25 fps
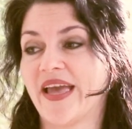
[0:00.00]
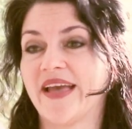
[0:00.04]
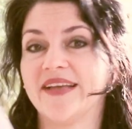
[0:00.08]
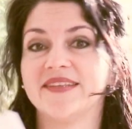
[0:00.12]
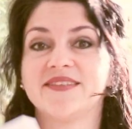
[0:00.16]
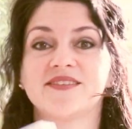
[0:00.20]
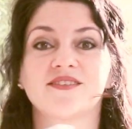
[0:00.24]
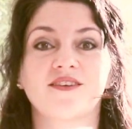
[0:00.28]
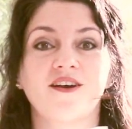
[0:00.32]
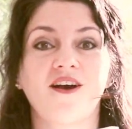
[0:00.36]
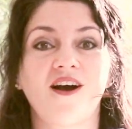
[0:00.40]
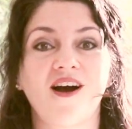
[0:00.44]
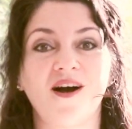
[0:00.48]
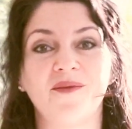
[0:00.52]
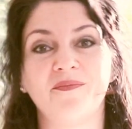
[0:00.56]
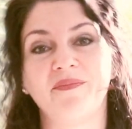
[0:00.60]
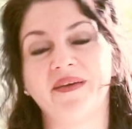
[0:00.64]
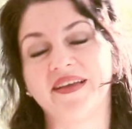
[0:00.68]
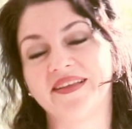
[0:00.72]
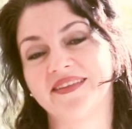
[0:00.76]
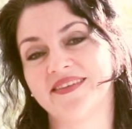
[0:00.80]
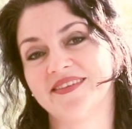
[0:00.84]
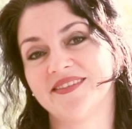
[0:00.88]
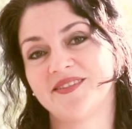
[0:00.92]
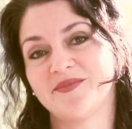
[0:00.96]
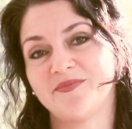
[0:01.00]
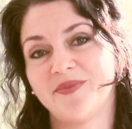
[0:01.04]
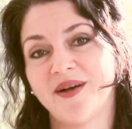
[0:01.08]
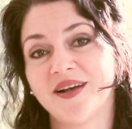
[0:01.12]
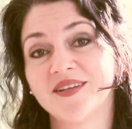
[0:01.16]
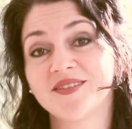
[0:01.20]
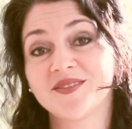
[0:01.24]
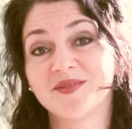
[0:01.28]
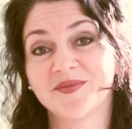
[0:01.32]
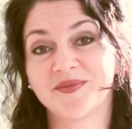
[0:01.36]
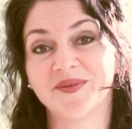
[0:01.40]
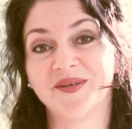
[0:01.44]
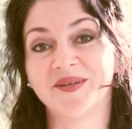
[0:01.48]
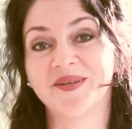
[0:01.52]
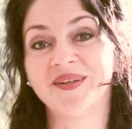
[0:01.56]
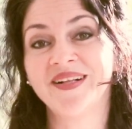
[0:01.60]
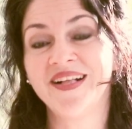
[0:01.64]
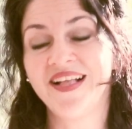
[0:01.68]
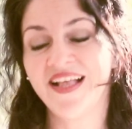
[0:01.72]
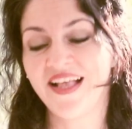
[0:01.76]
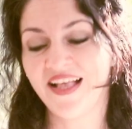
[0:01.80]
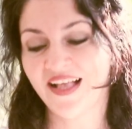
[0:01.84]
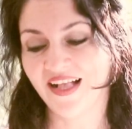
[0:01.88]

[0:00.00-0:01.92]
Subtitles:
as compact as possible.